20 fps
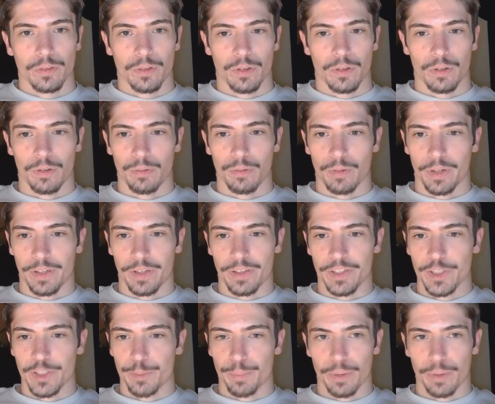Alright,
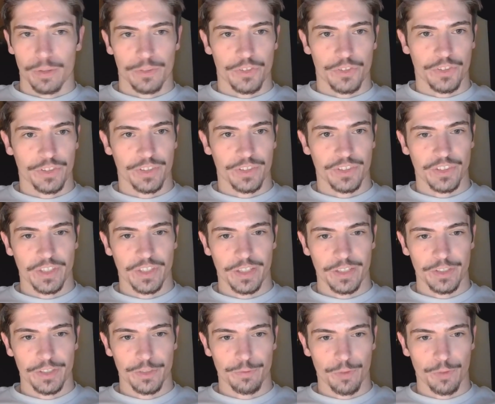this person
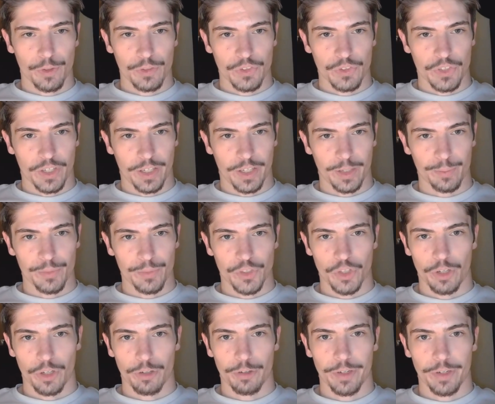says, first time
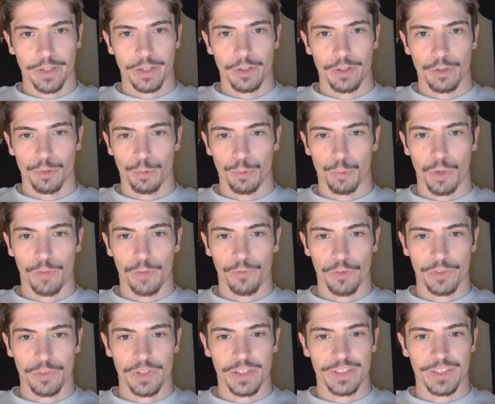soldering,
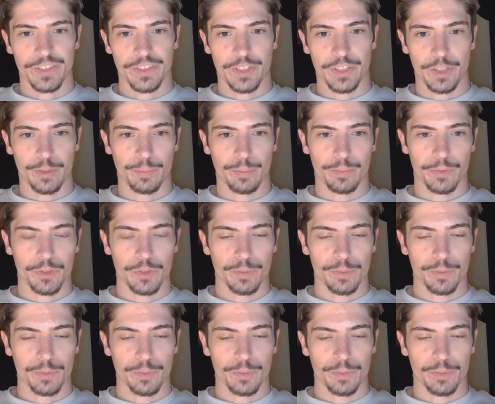rougher than it seemed.